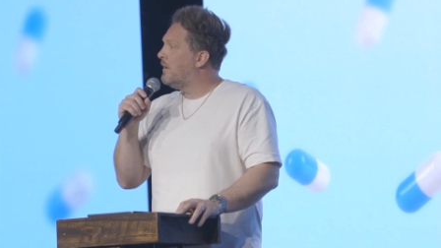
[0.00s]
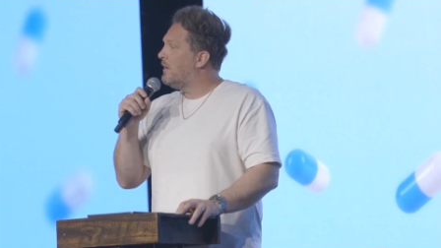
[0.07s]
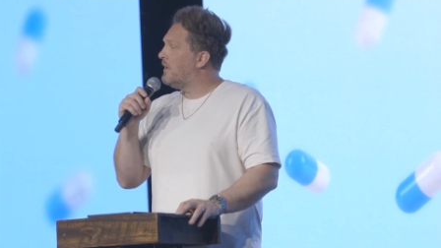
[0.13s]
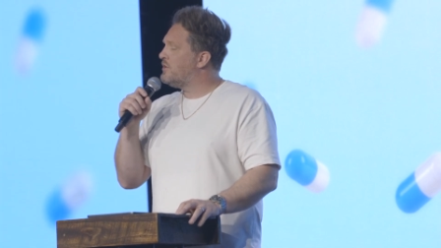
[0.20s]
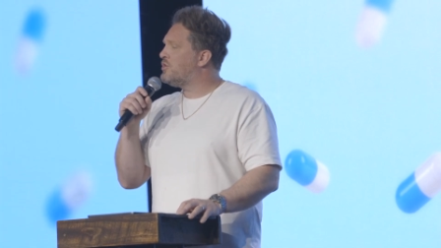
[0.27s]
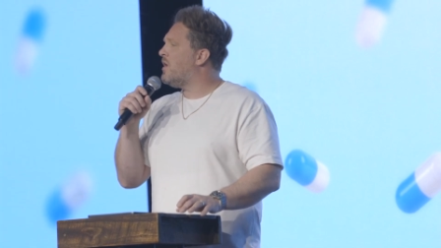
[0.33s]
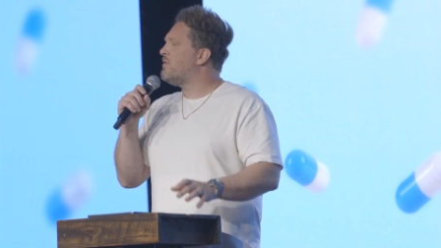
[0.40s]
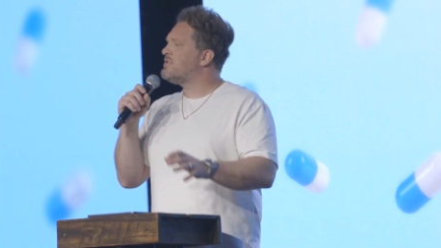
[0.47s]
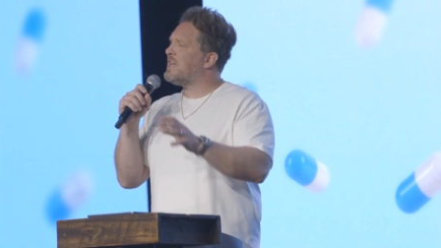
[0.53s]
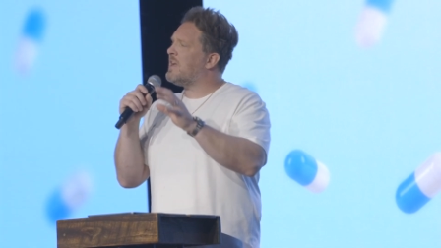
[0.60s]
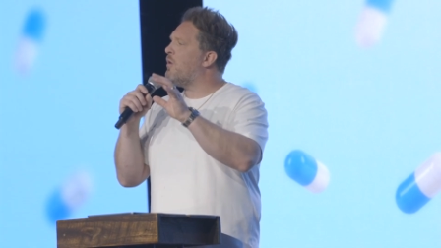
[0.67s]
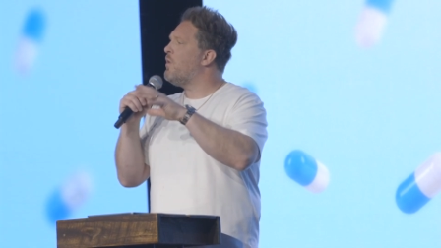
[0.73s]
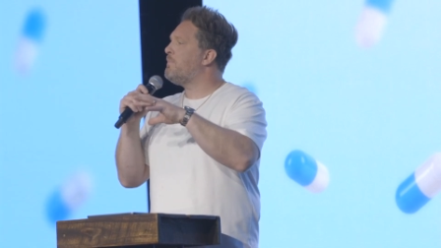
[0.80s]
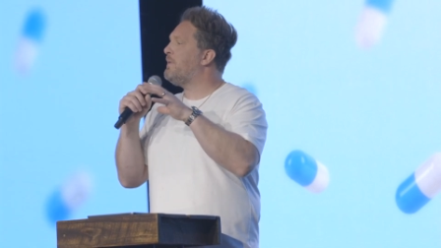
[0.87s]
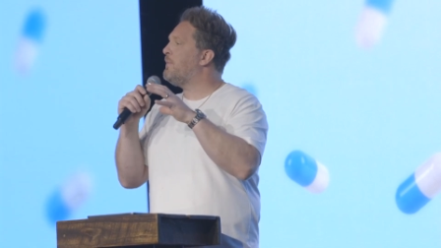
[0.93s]
And so I was like, I
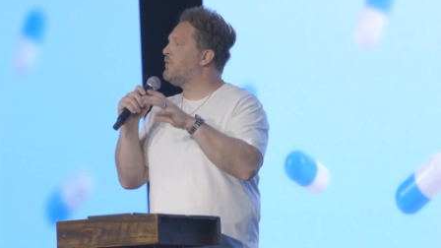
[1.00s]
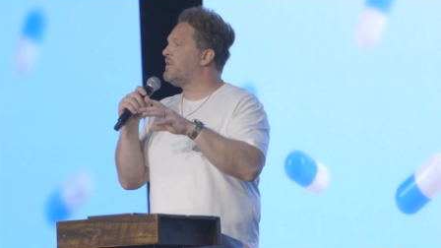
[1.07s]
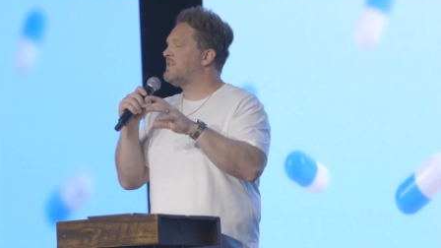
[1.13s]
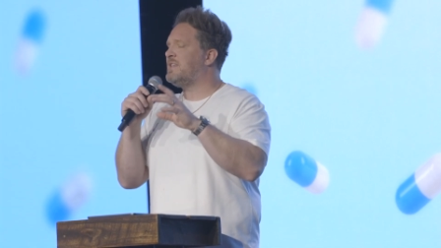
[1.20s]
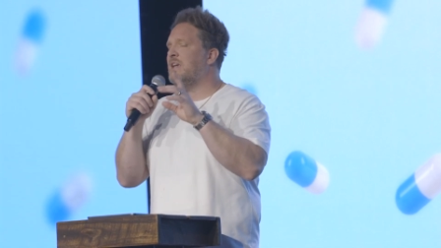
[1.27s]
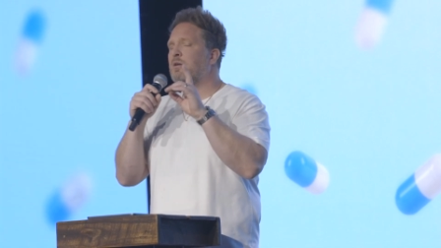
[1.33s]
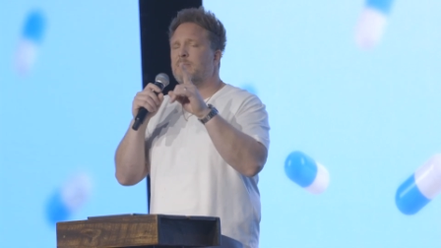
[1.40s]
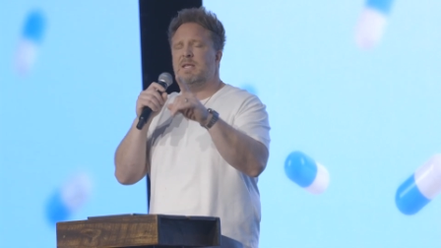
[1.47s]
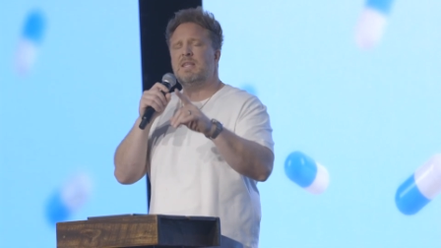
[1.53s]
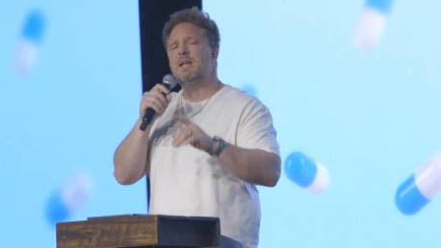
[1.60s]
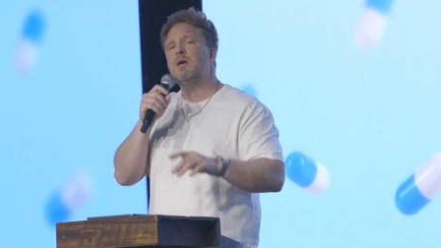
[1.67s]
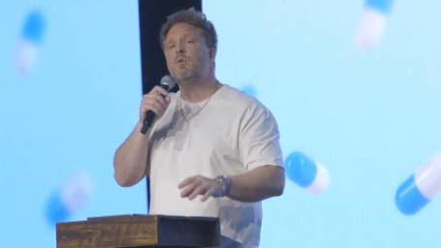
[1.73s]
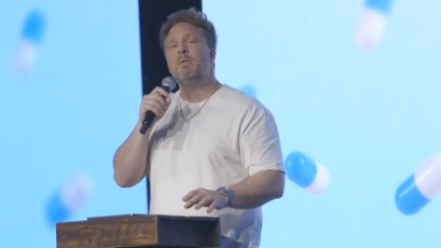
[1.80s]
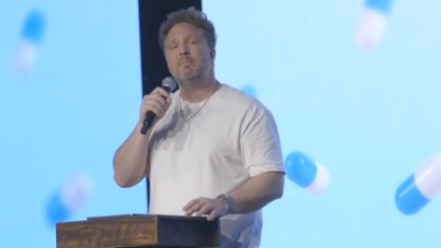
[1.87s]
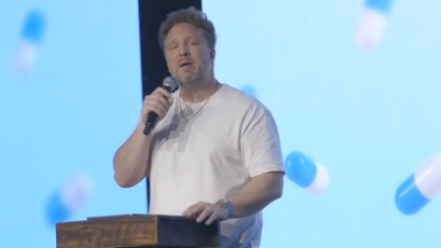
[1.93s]
want people to see them, and then I
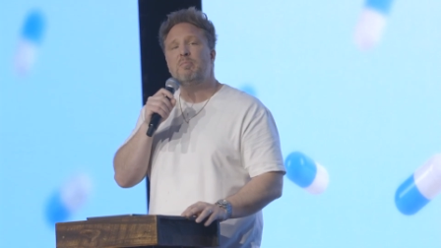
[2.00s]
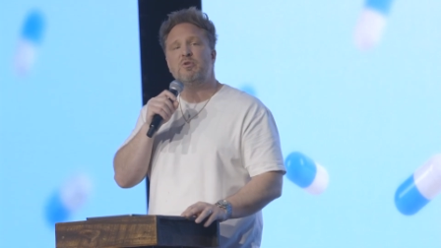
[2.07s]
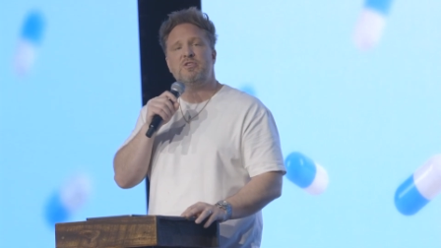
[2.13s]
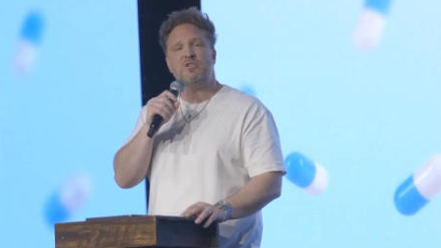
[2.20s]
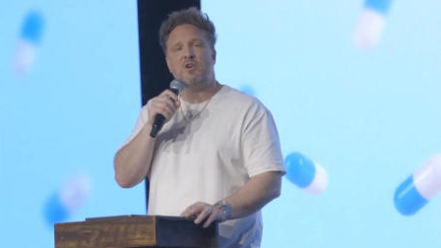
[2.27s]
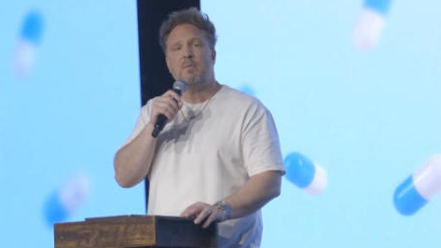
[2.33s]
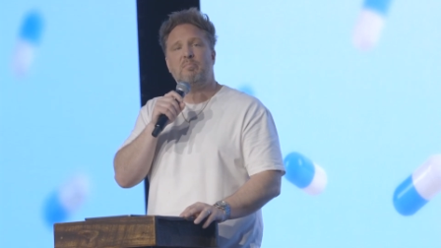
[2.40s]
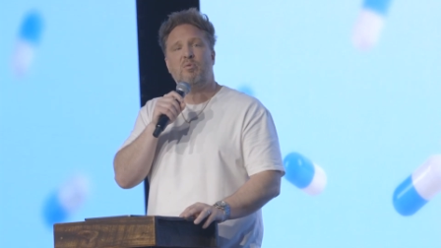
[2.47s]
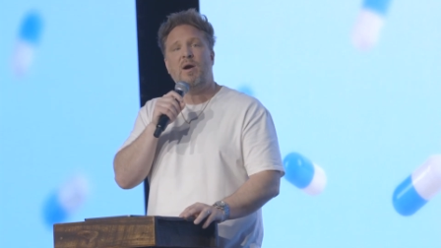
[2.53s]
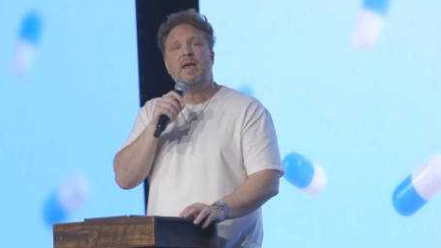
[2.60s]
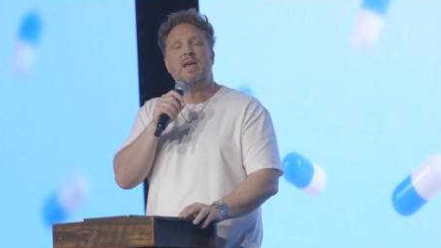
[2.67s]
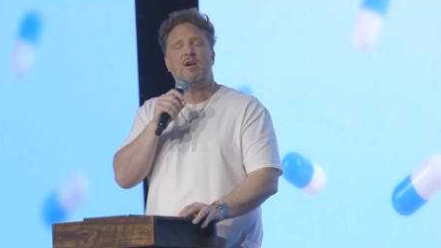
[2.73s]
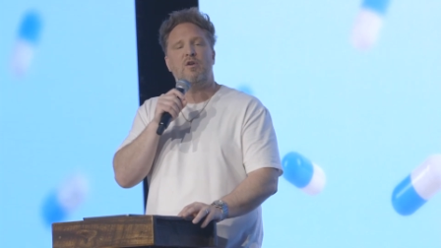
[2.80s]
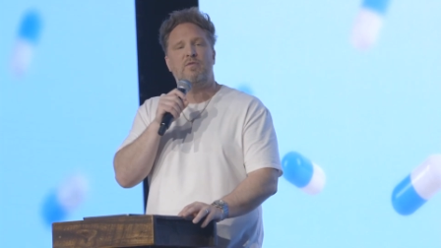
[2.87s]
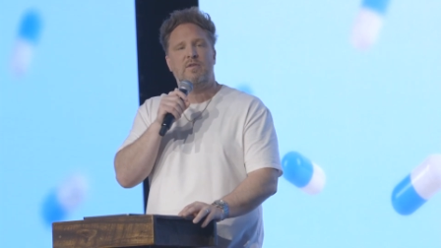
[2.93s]
want people to start
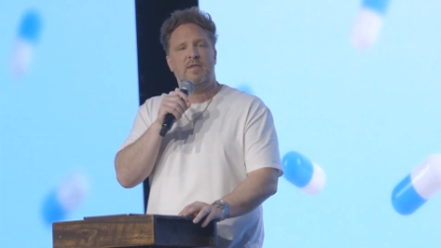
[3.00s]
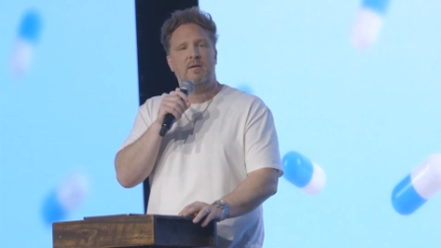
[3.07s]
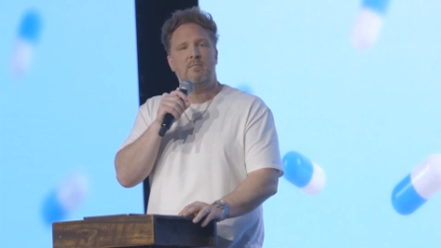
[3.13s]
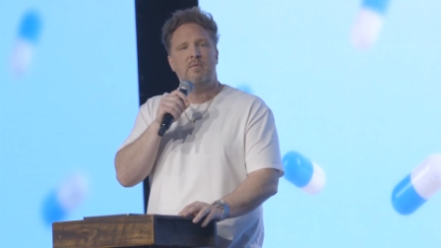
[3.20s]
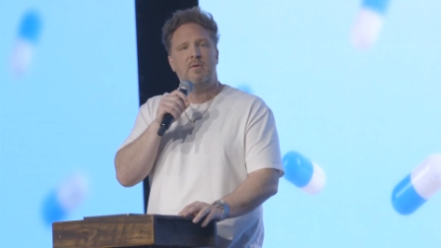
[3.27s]
praying over them.